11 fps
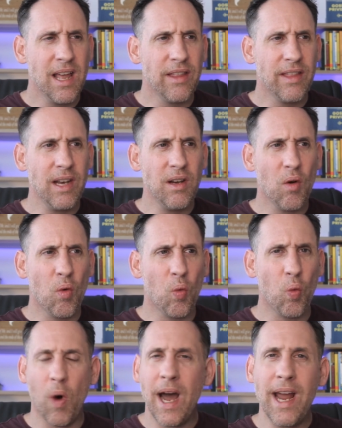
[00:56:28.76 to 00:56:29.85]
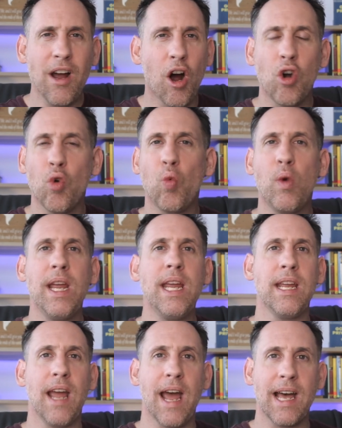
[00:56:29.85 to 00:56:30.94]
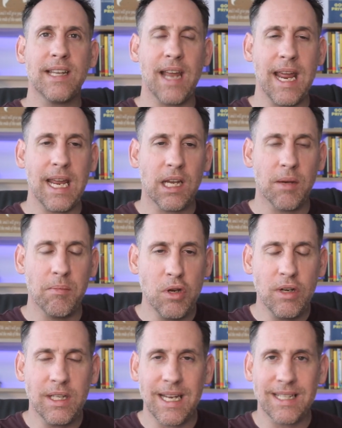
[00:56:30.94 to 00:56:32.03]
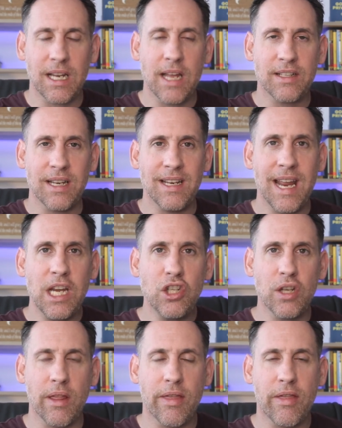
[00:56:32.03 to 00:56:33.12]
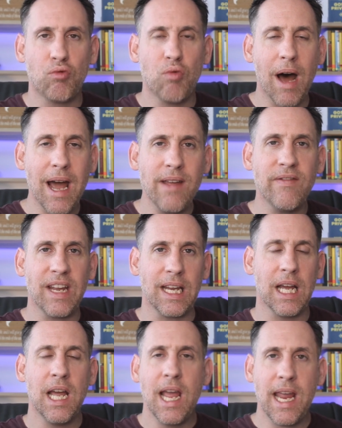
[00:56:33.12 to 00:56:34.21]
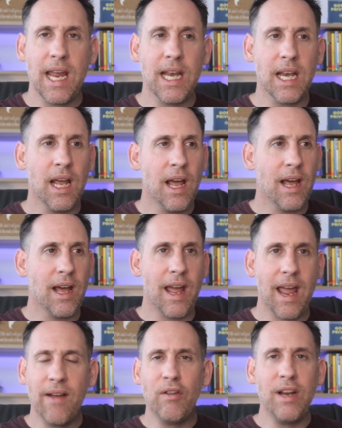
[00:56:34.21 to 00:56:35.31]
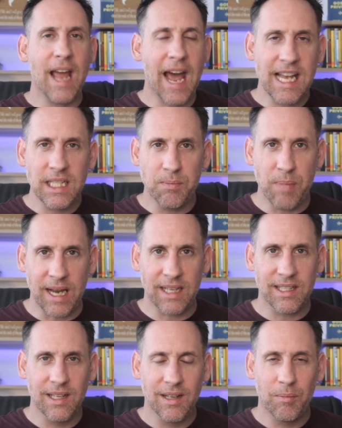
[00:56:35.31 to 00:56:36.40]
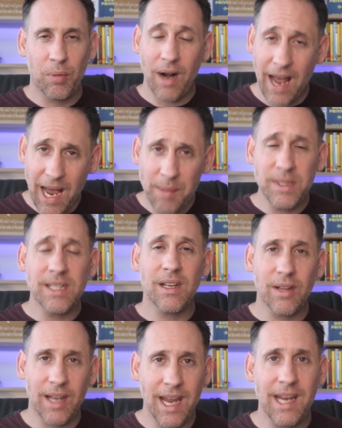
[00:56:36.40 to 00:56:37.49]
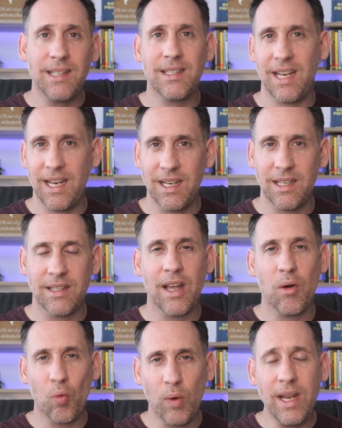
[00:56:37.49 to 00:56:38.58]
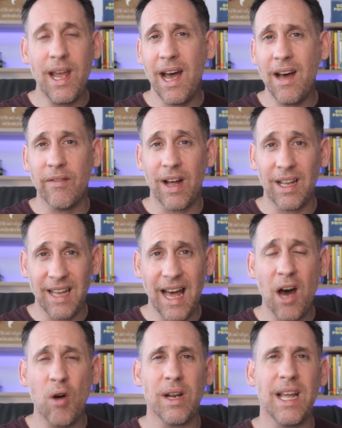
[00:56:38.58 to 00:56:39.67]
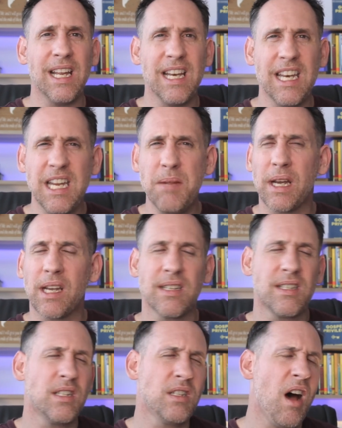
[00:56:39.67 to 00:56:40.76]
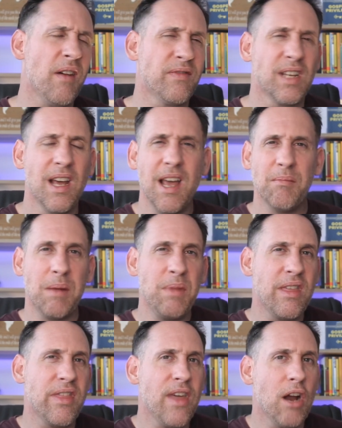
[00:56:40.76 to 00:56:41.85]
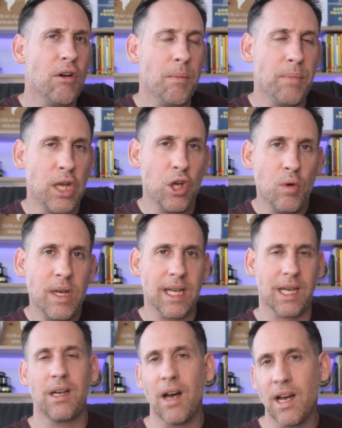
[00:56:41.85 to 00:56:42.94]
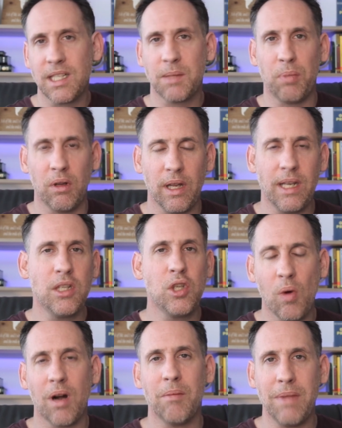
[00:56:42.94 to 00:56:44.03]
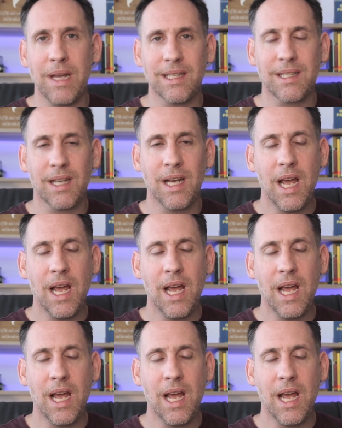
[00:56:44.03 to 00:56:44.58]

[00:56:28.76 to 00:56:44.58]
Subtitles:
then why aren't we as a community, as a nation, thriving in every aspect? Perhaps the case is that we have allowed an anemic, a soft, maybe therapeutic gospel into our midst.